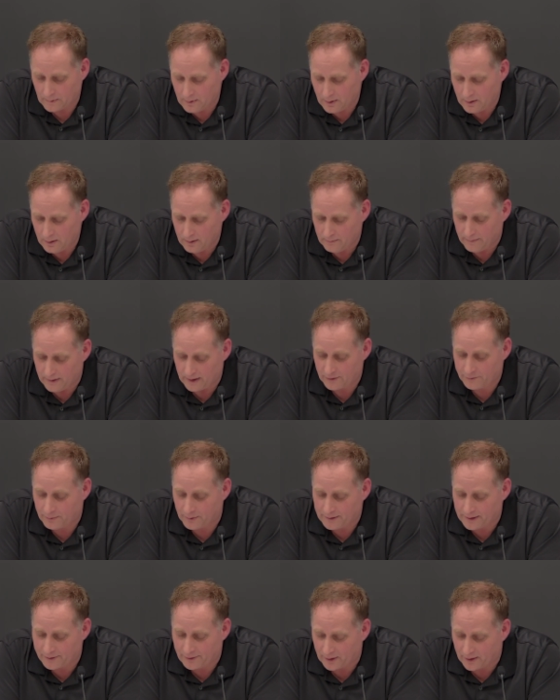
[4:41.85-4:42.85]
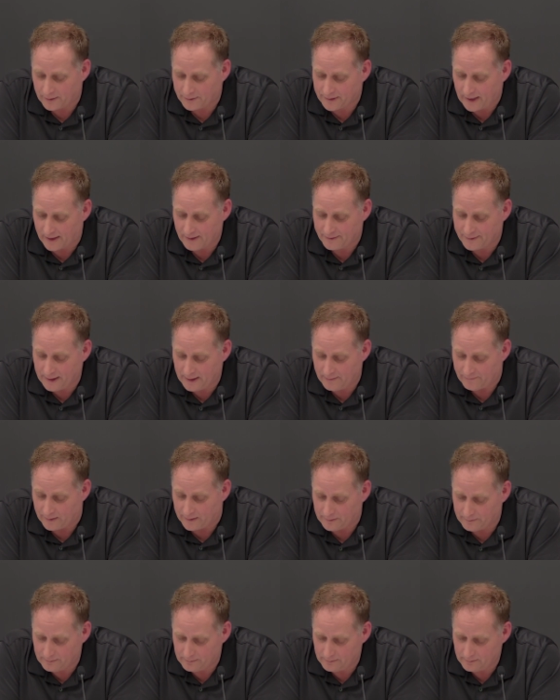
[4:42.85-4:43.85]
Municipal District of St. Stephen
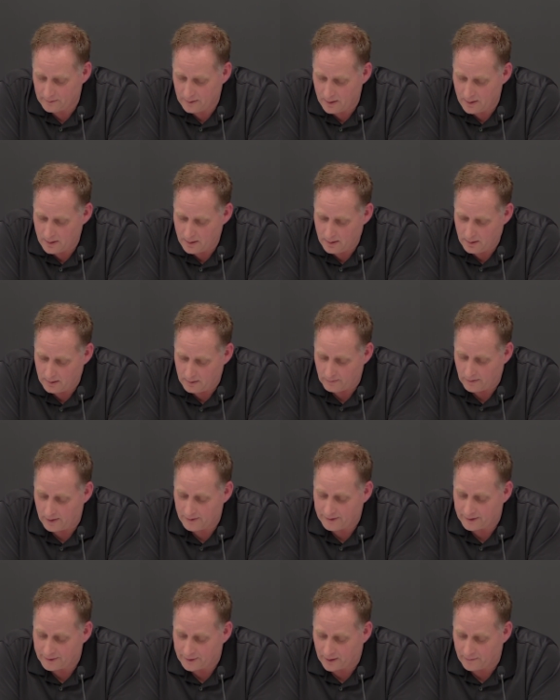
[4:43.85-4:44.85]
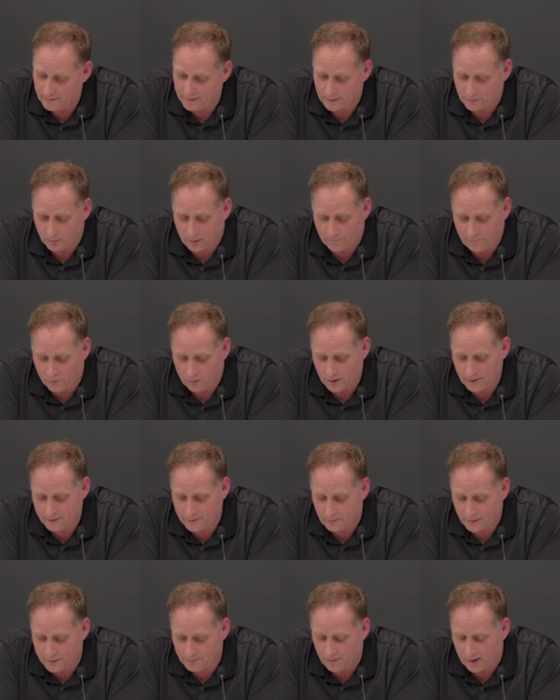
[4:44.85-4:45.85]
emergency services were forced to
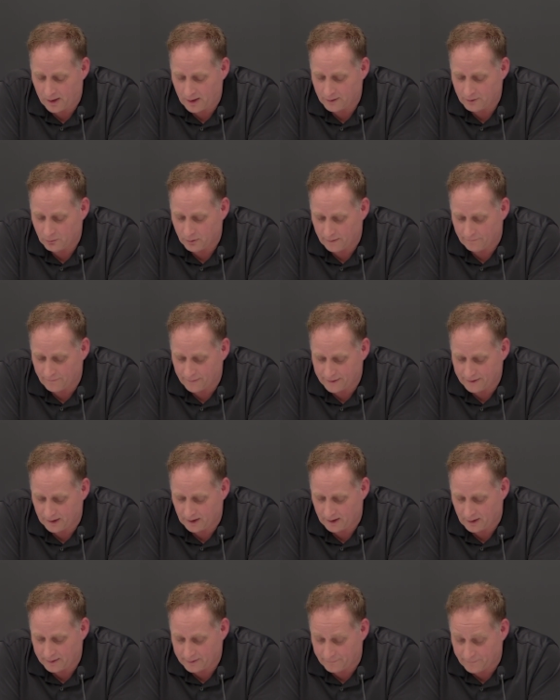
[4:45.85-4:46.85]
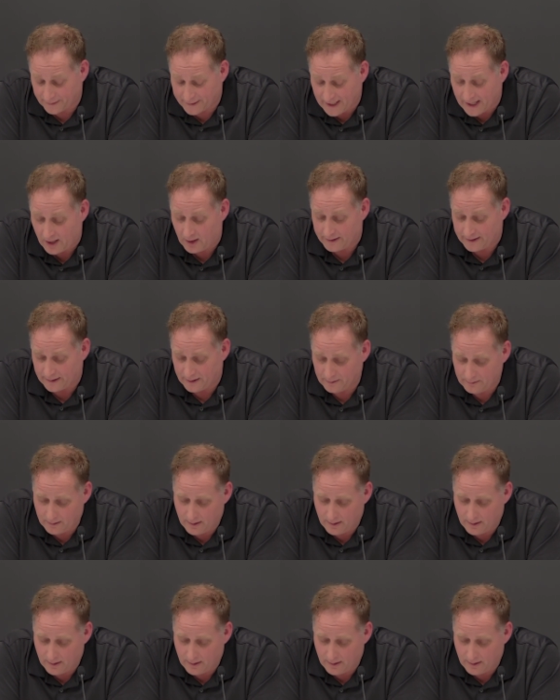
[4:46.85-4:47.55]
respond to a fatality